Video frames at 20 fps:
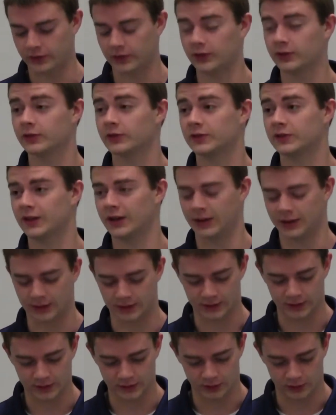for
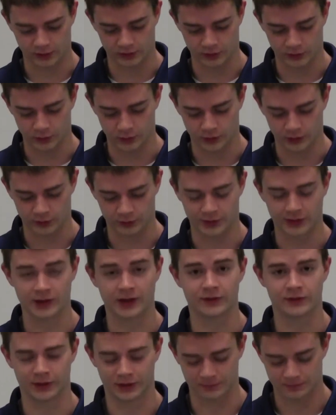understanding the social world we
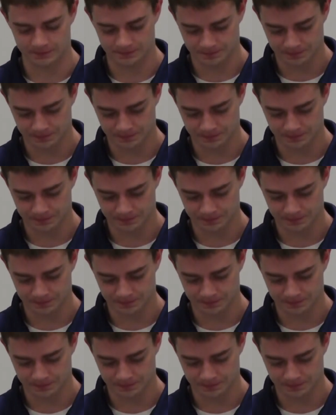live in.